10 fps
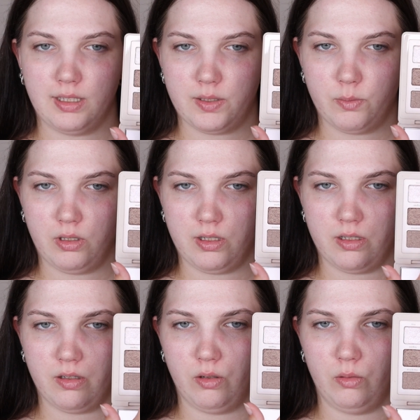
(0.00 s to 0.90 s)
This one
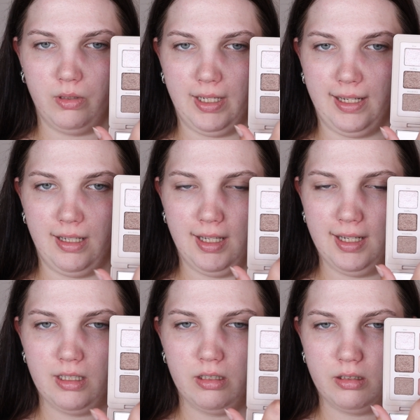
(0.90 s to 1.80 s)
is called
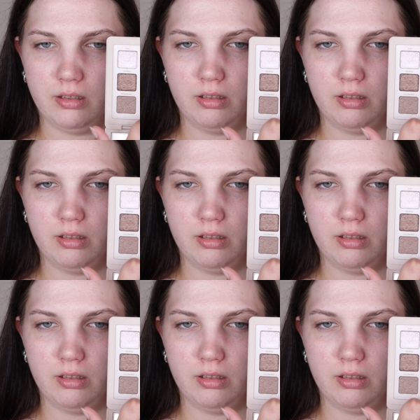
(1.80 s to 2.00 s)
Ella.